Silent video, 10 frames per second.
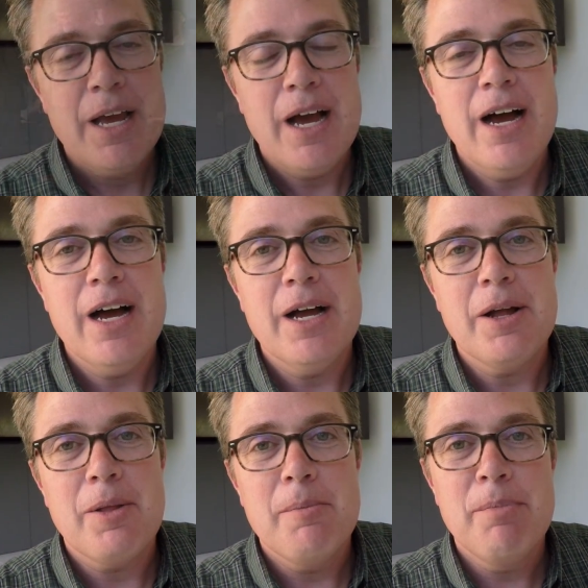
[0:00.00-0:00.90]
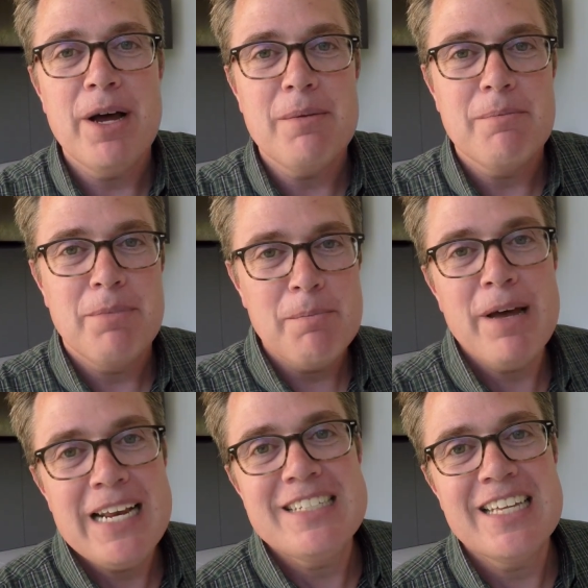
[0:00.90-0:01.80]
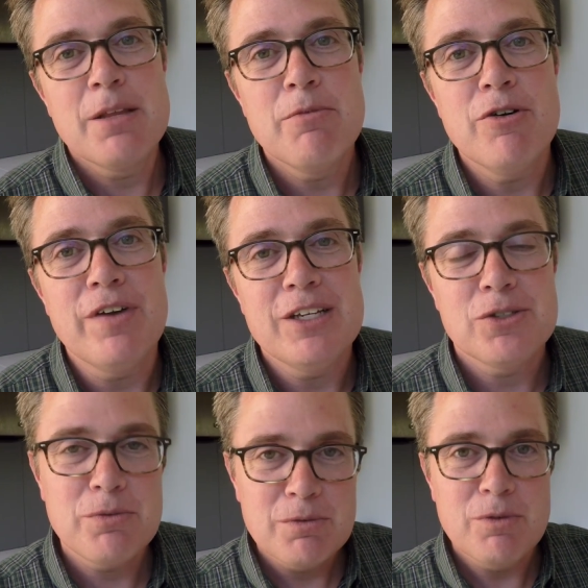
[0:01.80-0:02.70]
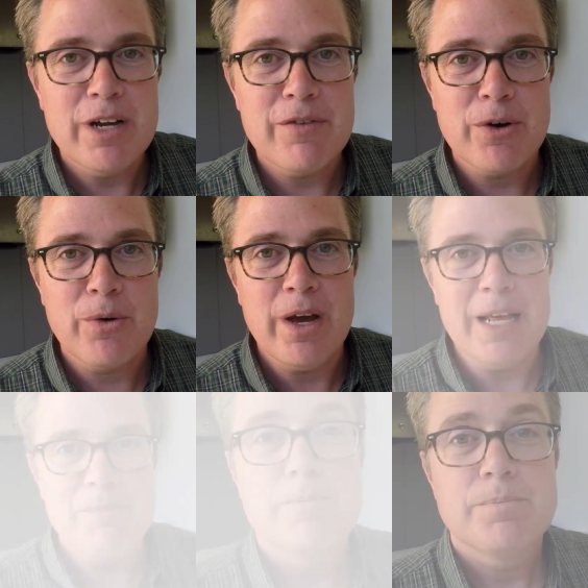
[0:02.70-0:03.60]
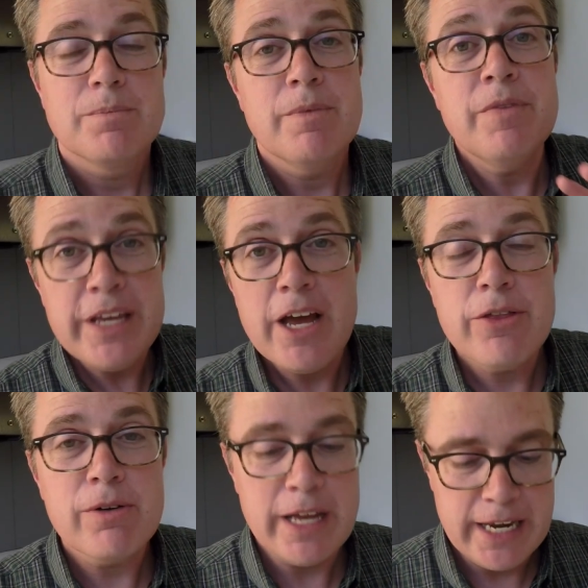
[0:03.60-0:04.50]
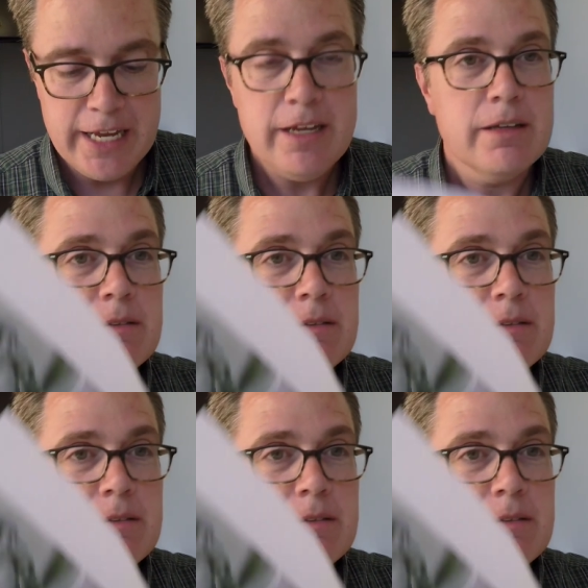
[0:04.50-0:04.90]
but Betty's in the movie, so we'll give her credit. The other lady,